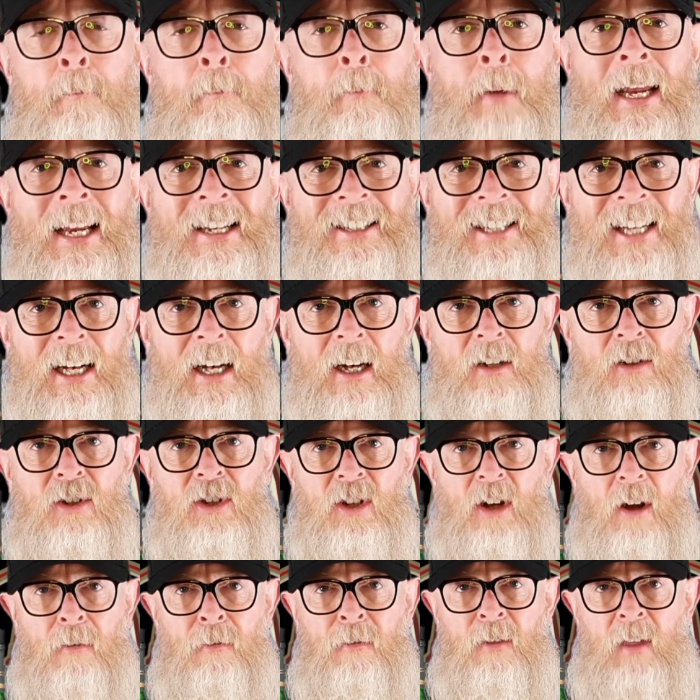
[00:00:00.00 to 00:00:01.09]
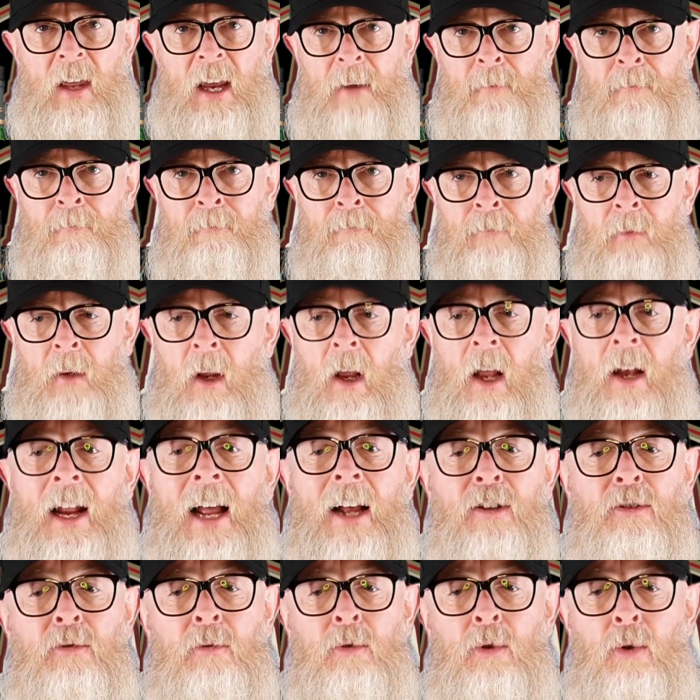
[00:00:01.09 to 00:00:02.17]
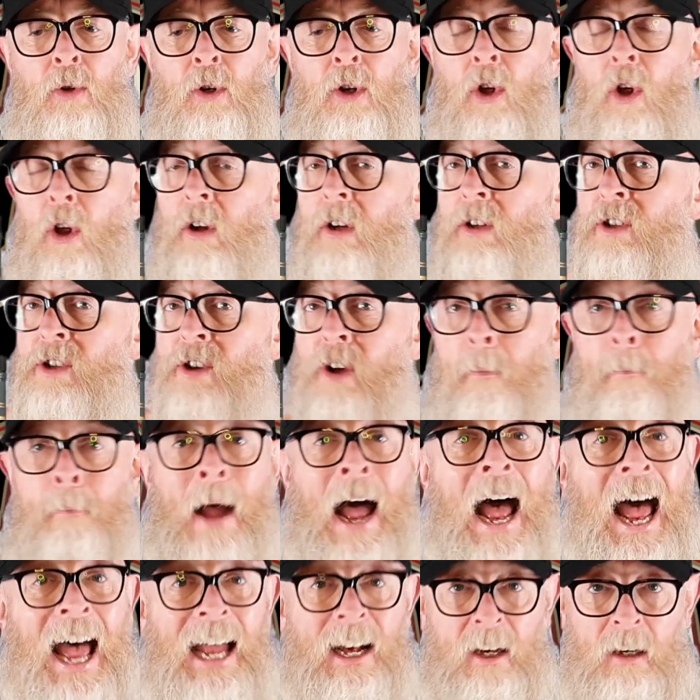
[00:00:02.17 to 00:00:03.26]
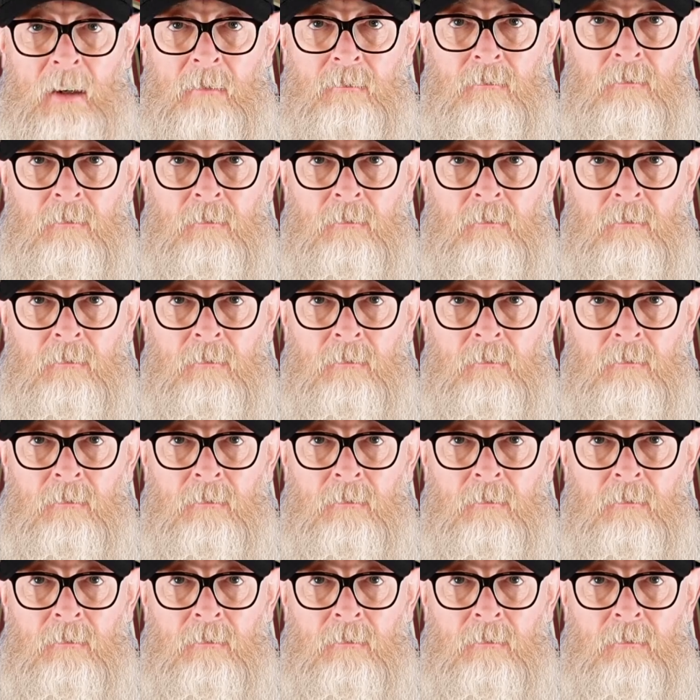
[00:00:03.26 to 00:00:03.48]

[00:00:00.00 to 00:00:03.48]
basic stuff then, and that's what I'm going to call it because it's not bad.